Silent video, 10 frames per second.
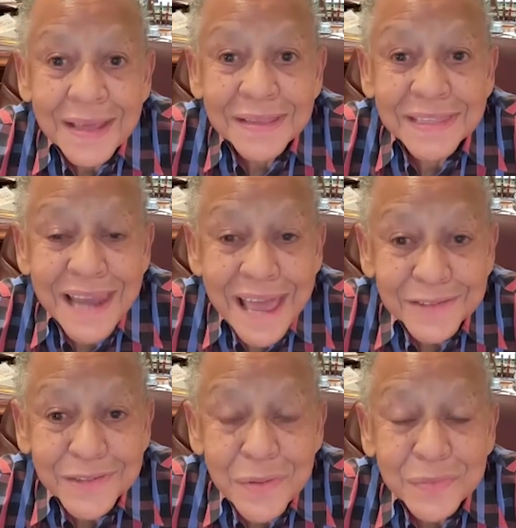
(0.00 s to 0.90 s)
last
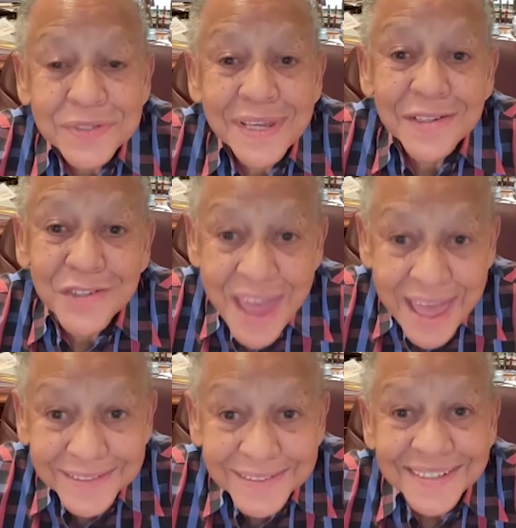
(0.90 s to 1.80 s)
time I was in
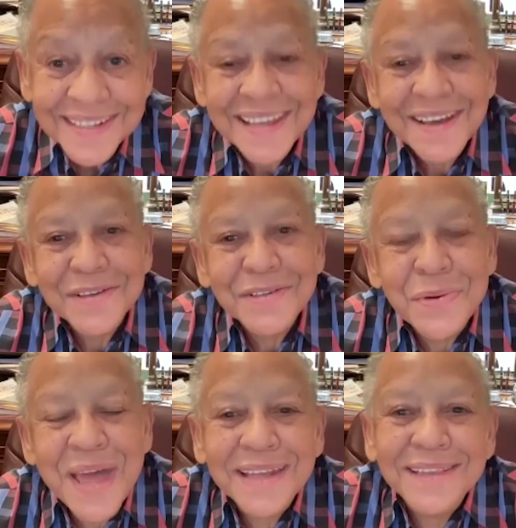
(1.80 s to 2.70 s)
Jackson, you
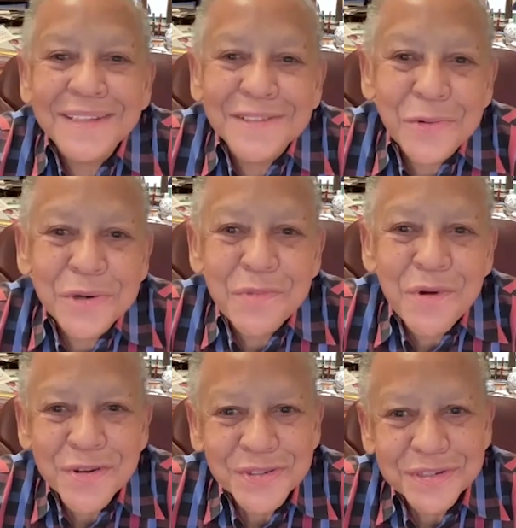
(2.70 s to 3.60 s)
had the Toni
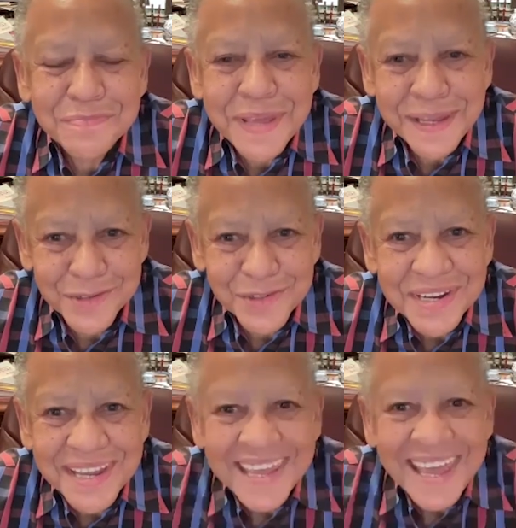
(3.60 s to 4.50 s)
Morrison bench.
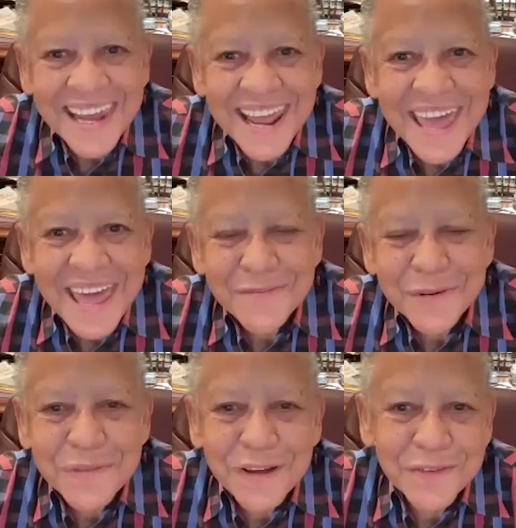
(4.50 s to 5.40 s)
And I have
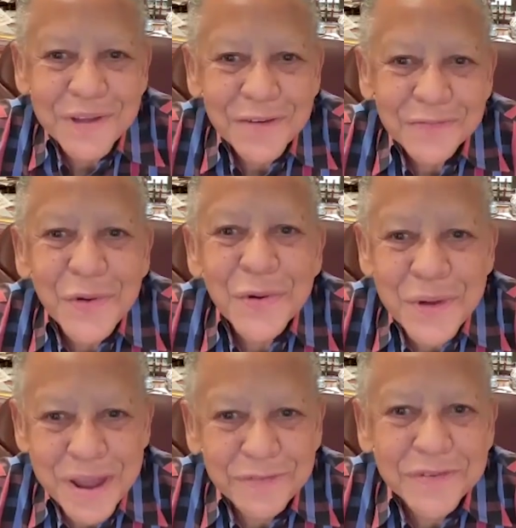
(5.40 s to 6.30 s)
a
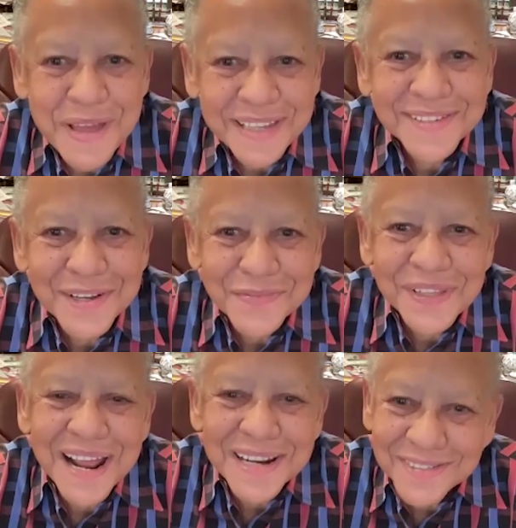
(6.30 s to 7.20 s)
photograph of myself
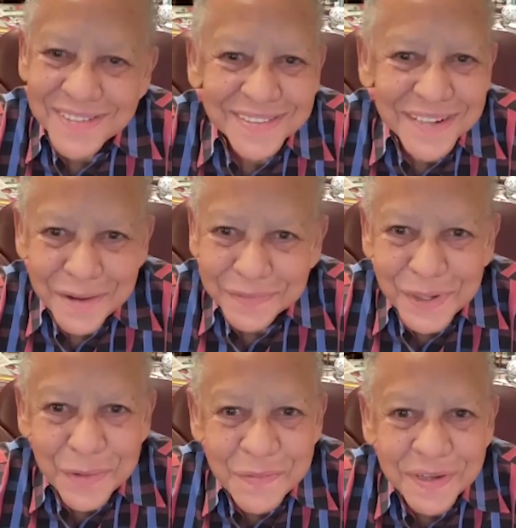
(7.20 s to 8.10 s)
that I just love
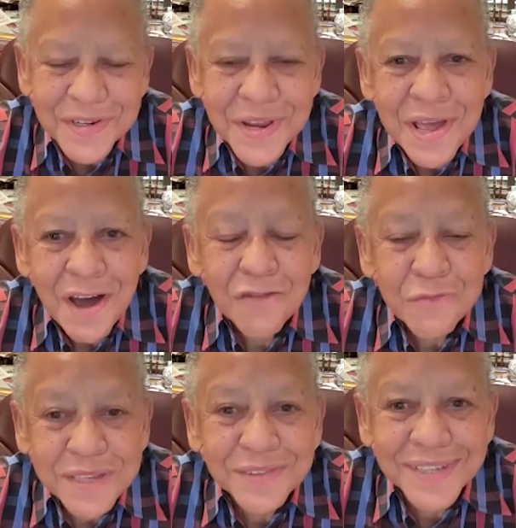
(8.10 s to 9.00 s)
so much, of
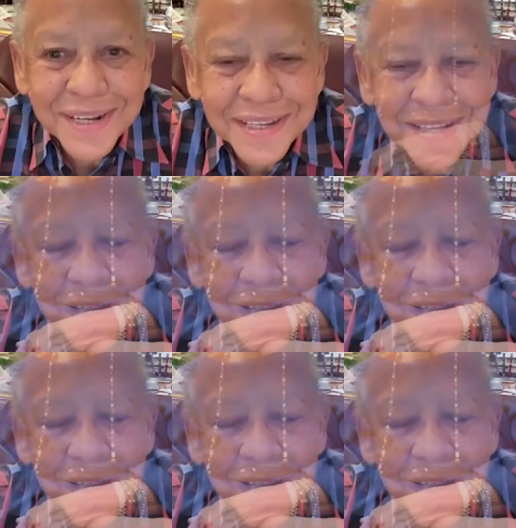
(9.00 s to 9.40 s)
me sitting